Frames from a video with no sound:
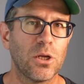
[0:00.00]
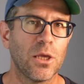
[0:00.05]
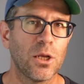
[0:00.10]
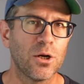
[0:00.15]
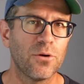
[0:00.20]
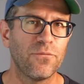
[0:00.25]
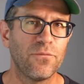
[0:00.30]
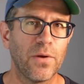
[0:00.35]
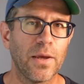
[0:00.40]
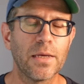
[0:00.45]

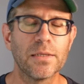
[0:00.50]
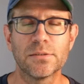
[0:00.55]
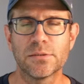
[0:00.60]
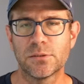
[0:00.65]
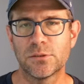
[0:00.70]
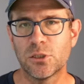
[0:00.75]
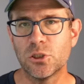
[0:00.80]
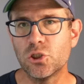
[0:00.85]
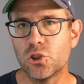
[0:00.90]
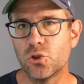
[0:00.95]

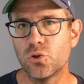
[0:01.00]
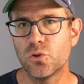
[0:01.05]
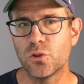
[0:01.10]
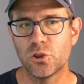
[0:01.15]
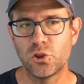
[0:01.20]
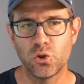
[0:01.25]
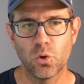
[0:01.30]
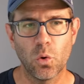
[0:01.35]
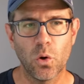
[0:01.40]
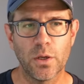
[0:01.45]
interface to do the
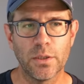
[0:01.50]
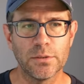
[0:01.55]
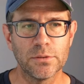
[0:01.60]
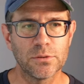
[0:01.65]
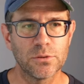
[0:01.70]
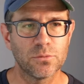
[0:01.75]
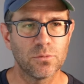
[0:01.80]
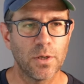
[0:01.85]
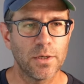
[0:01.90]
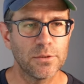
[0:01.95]

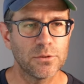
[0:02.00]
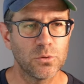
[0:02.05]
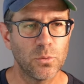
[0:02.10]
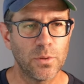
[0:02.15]
joins, right?